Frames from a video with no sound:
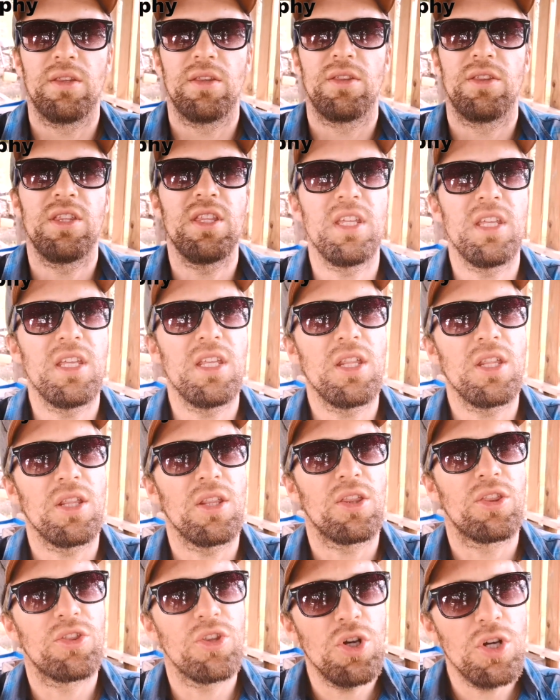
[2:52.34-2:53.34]
The
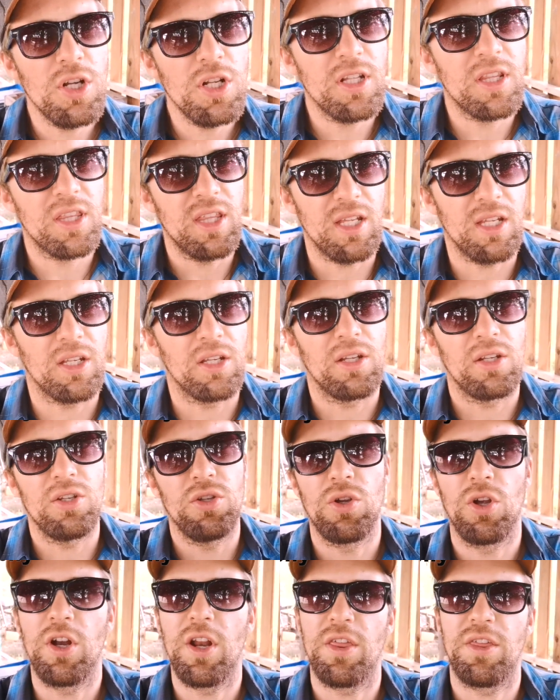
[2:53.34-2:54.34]
third thing you're
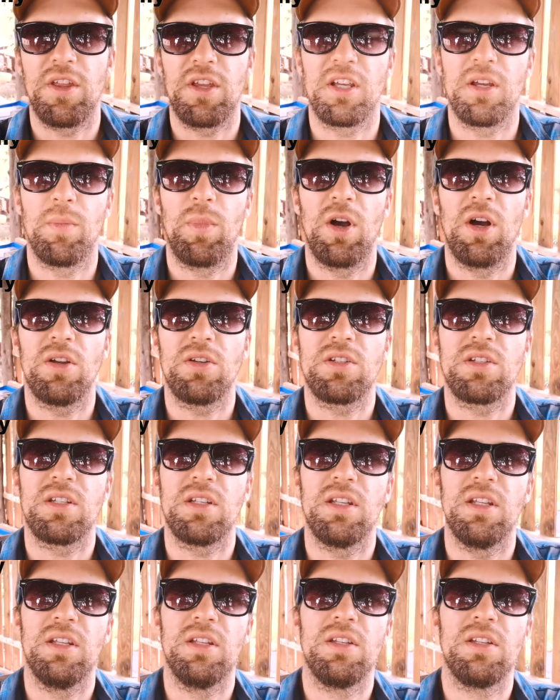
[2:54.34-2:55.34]
going to think about
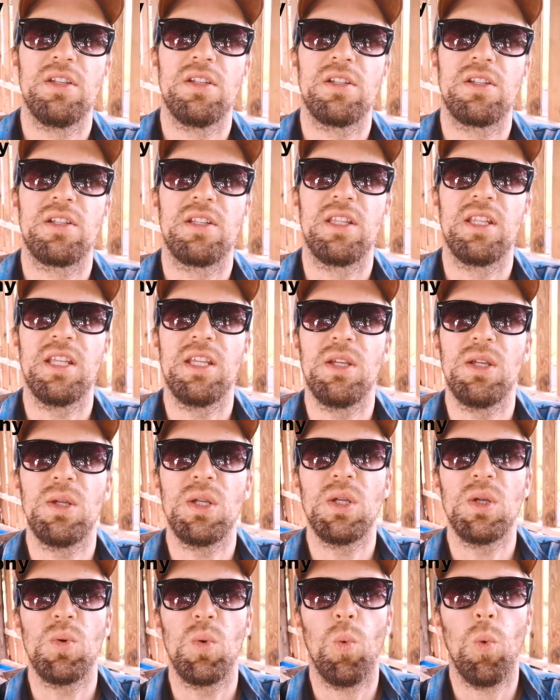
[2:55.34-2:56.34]
is
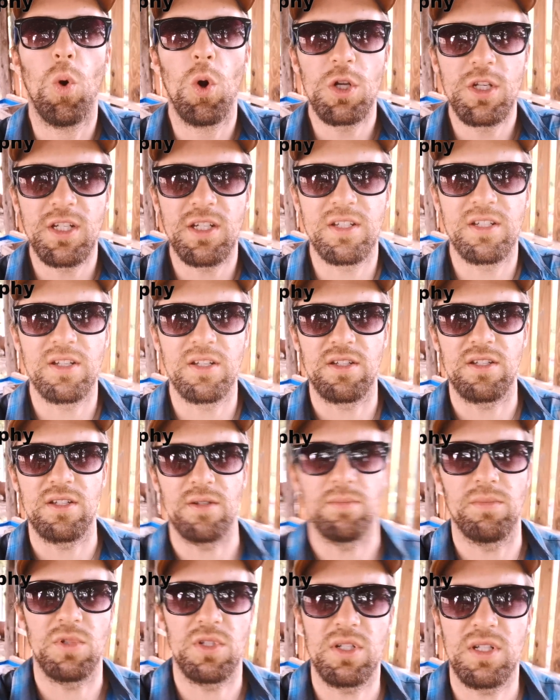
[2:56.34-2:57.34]
the water
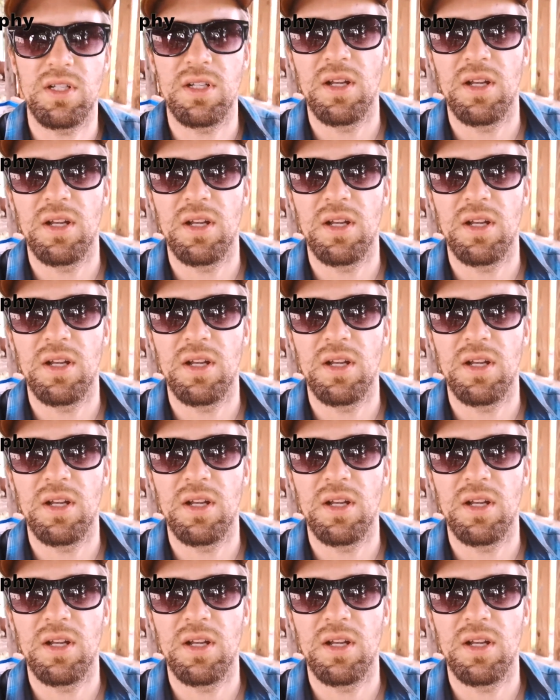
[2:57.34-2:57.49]
systems.